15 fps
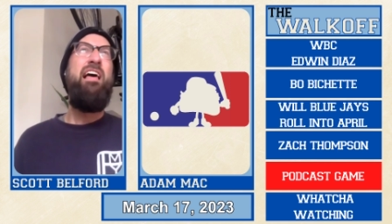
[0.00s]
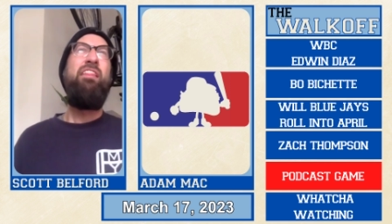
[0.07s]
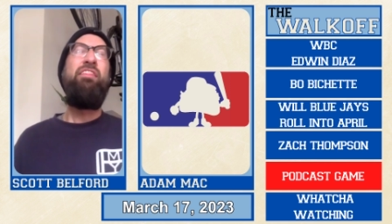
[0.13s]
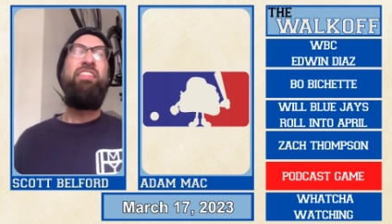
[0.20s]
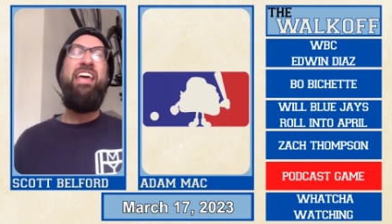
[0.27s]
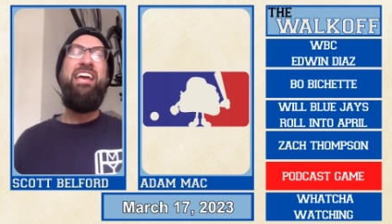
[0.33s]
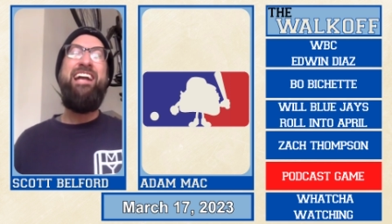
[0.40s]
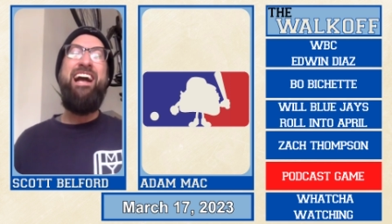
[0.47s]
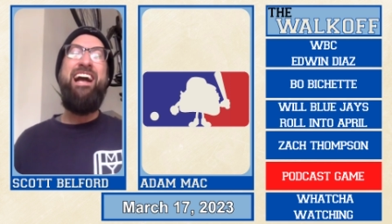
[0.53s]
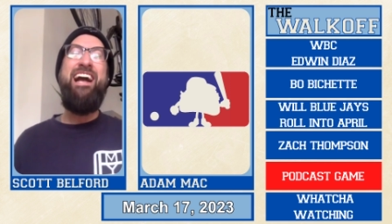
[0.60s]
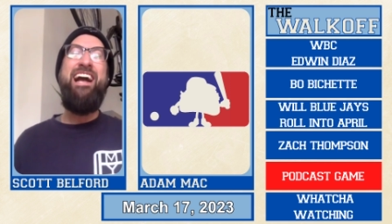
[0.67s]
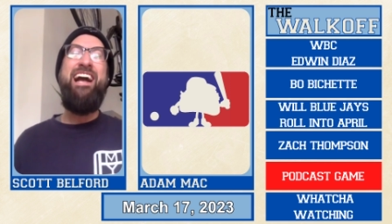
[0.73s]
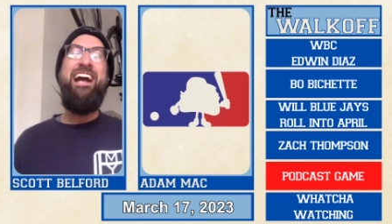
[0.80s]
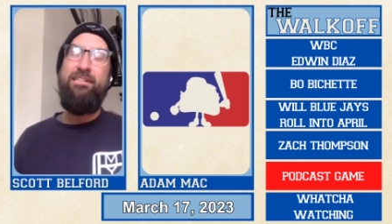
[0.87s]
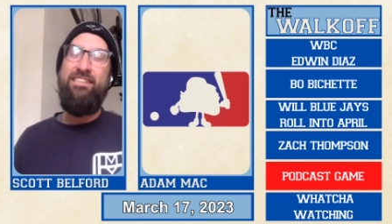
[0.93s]
They kind
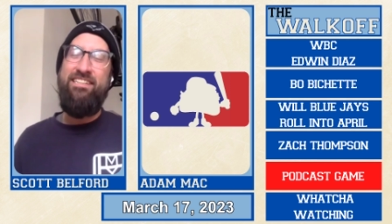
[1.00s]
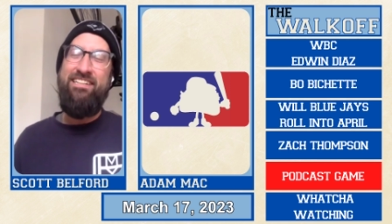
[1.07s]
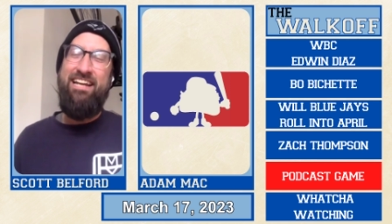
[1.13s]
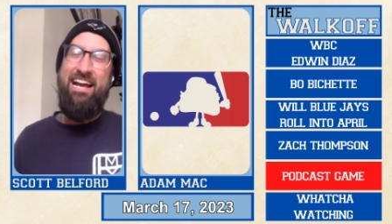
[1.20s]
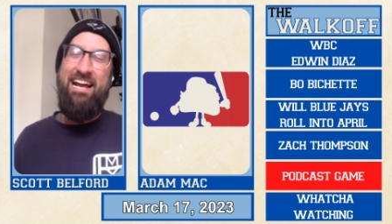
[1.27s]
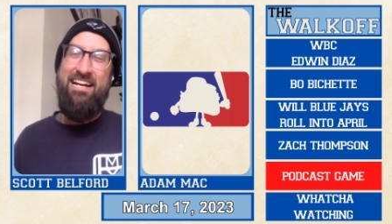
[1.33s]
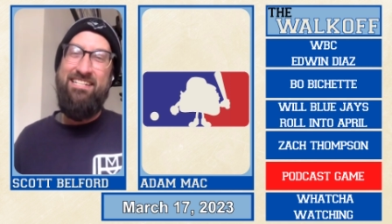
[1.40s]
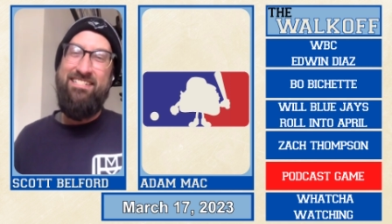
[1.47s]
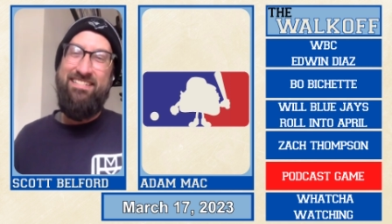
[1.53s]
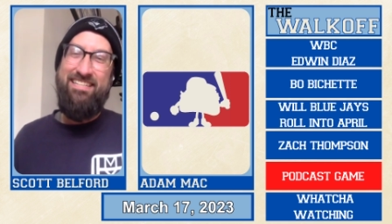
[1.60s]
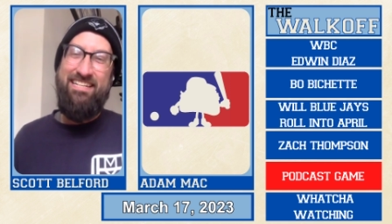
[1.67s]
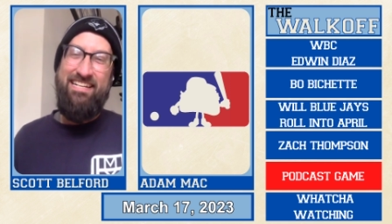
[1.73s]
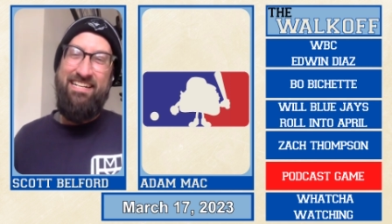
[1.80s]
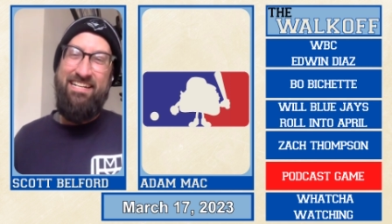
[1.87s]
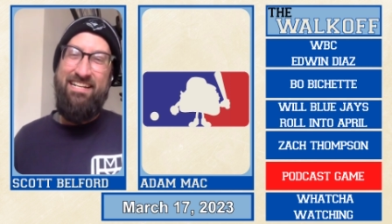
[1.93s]
of bill it as
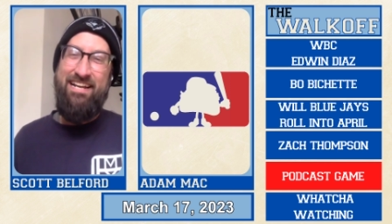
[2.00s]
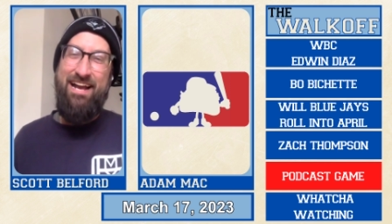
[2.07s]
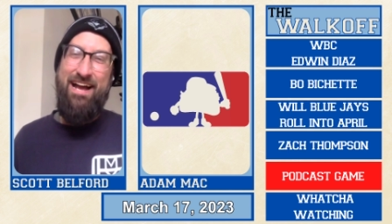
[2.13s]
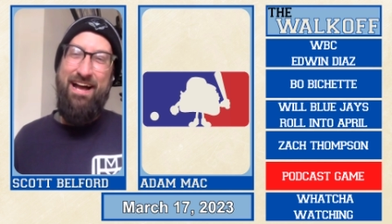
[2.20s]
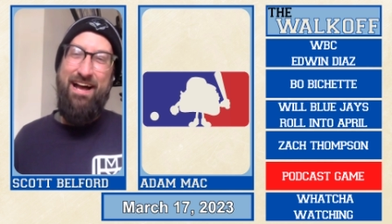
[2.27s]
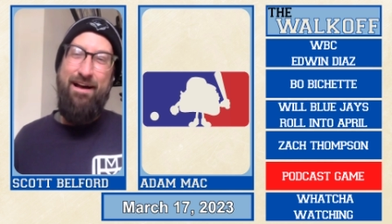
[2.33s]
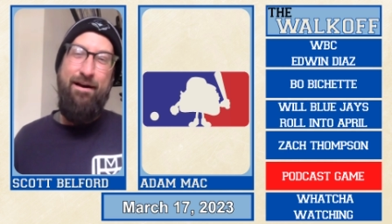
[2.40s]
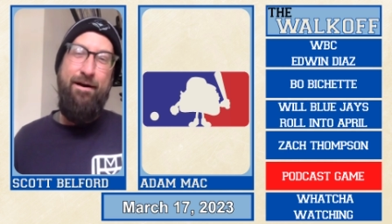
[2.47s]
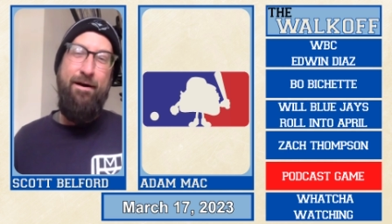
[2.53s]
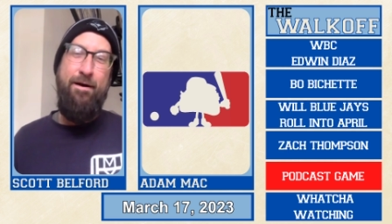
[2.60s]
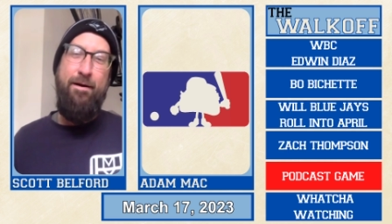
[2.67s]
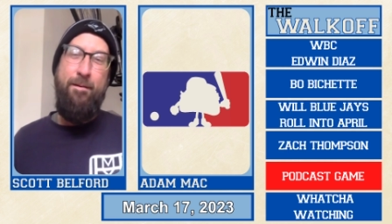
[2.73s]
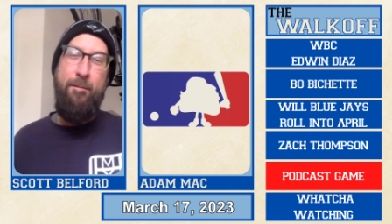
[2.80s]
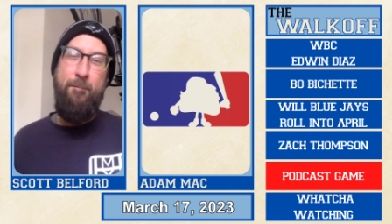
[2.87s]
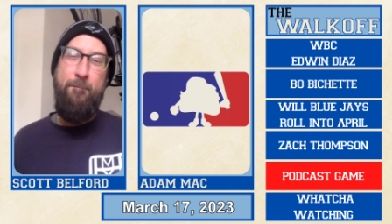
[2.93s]

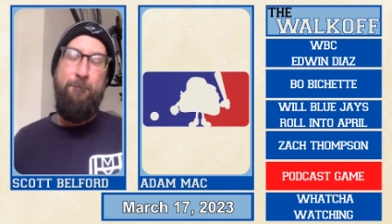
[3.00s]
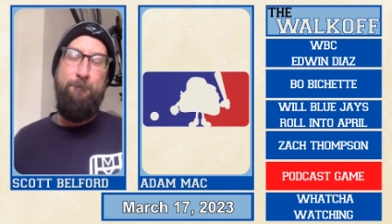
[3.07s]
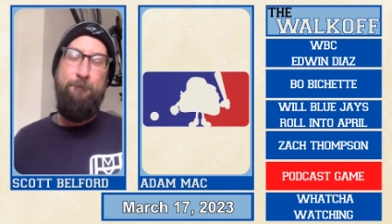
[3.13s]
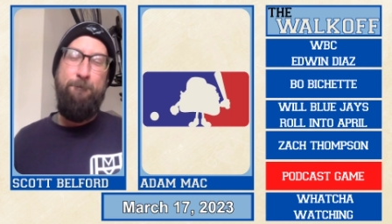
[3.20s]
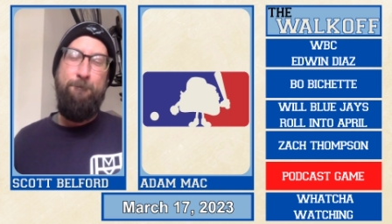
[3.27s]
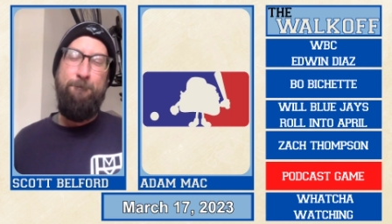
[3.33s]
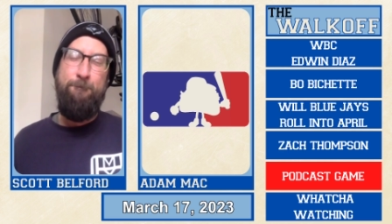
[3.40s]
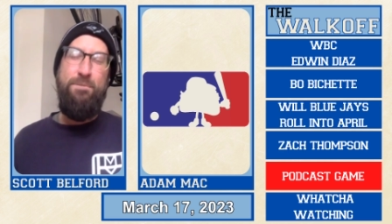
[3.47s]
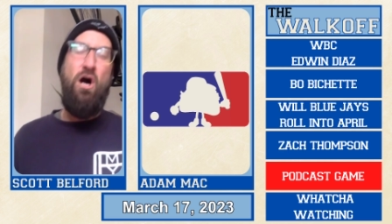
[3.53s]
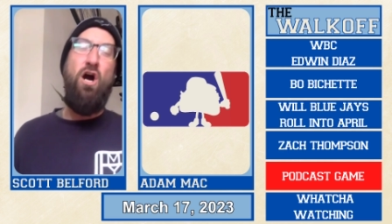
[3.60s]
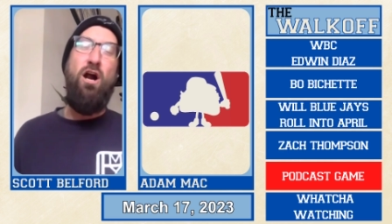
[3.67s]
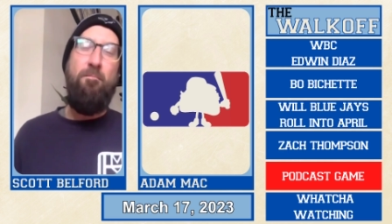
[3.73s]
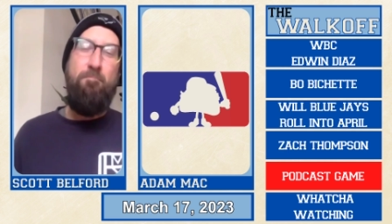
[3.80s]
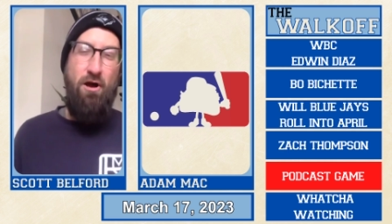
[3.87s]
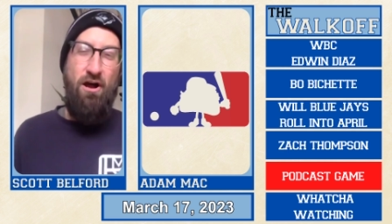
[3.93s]
the
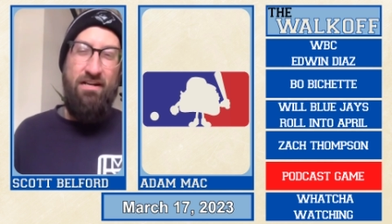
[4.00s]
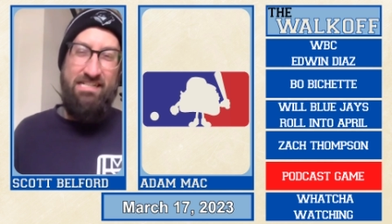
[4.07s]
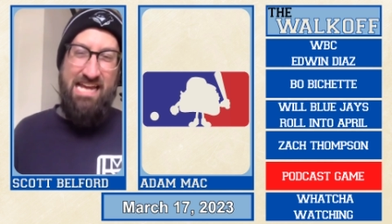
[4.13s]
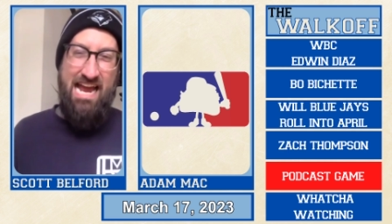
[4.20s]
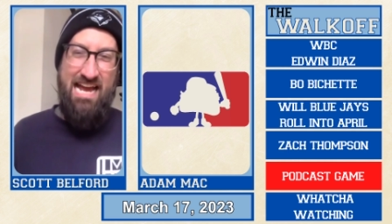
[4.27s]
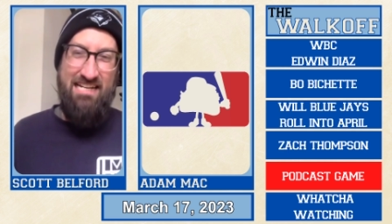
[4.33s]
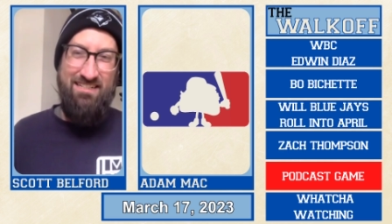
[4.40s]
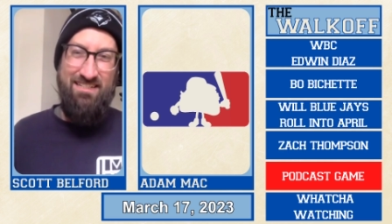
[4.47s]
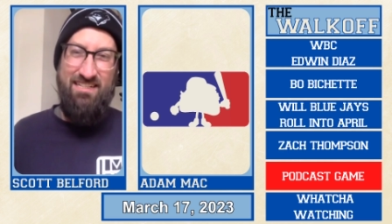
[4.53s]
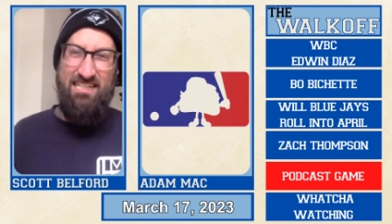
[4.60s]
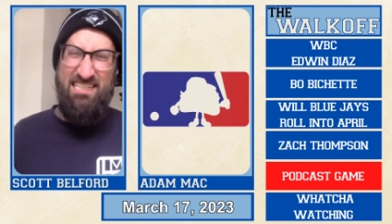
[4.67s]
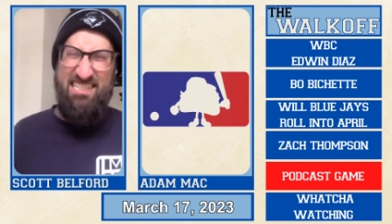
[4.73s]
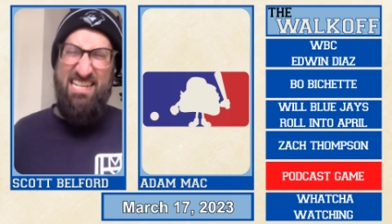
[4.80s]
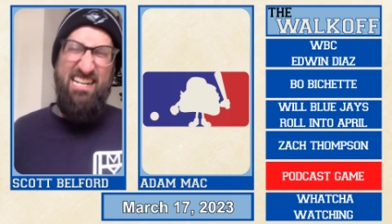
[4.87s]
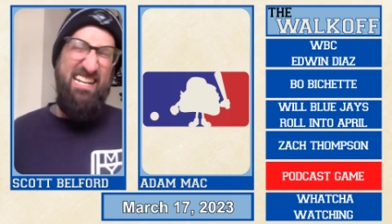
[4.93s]
bar podcast,
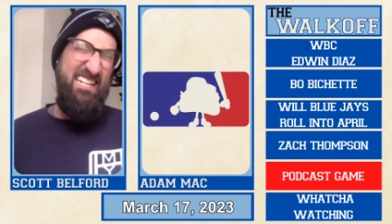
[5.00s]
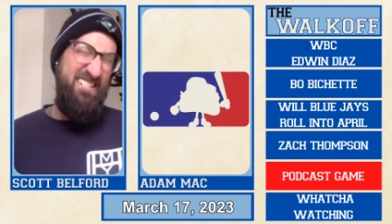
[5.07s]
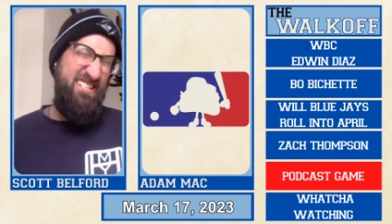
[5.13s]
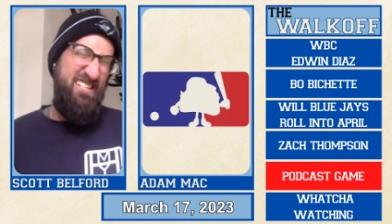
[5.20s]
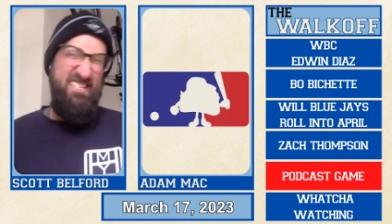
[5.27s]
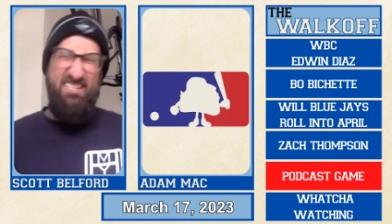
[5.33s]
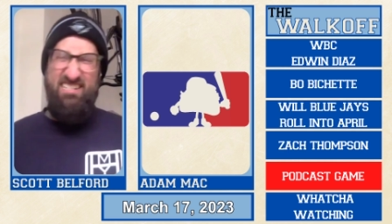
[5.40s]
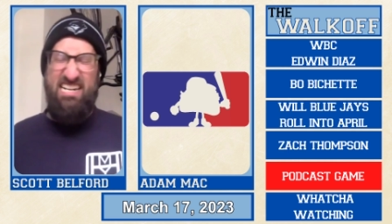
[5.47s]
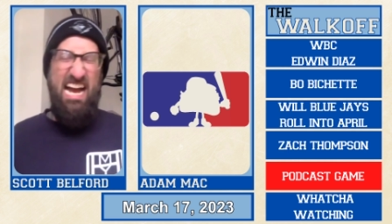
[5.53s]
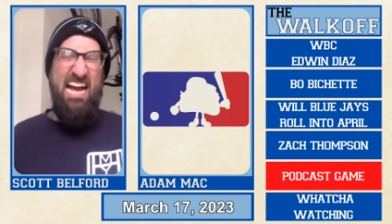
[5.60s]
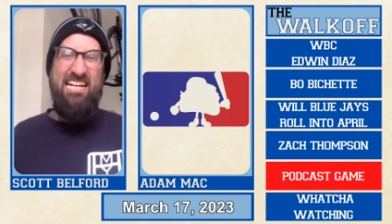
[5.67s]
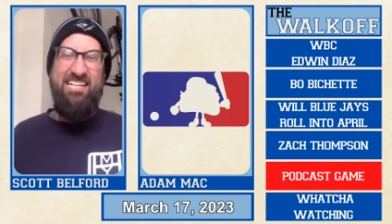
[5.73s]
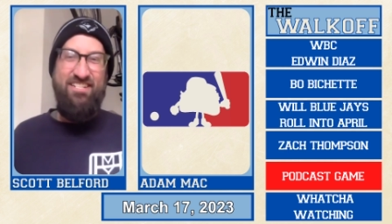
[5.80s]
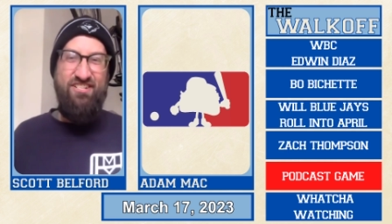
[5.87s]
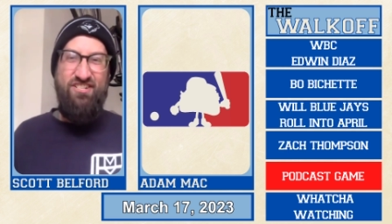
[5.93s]
because it's just
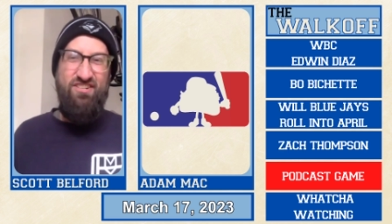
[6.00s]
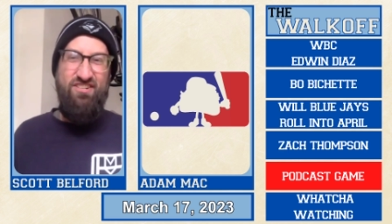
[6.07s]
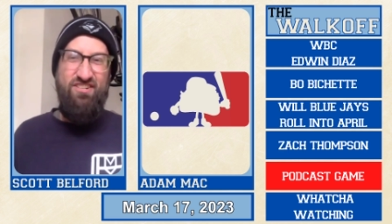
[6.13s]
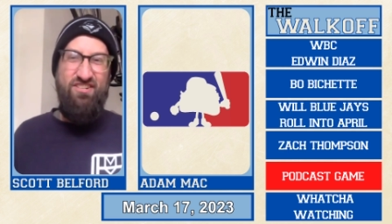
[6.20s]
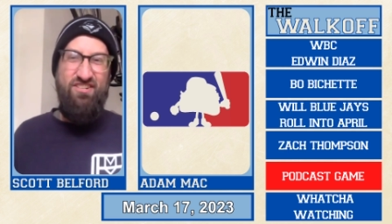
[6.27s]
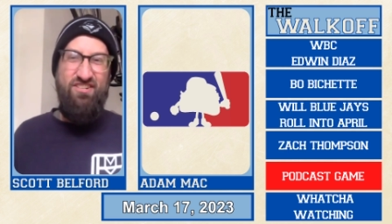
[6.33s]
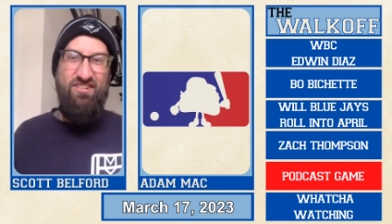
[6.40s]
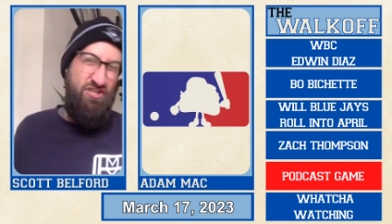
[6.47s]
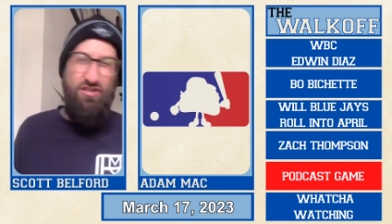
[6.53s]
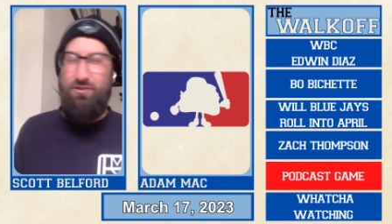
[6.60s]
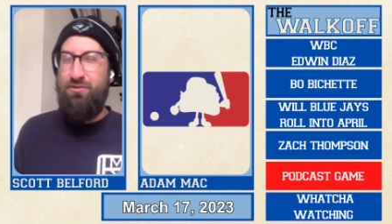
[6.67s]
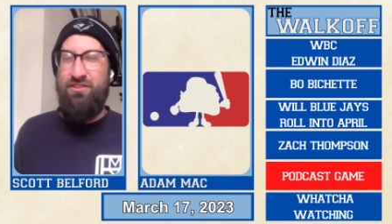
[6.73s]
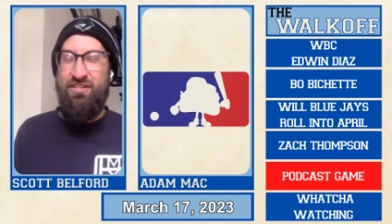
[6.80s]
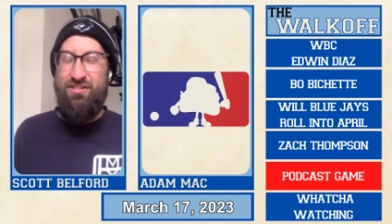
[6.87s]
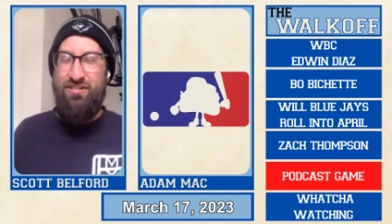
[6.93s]
guys
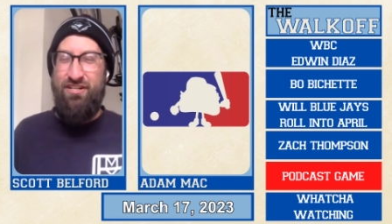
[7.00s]
shooting the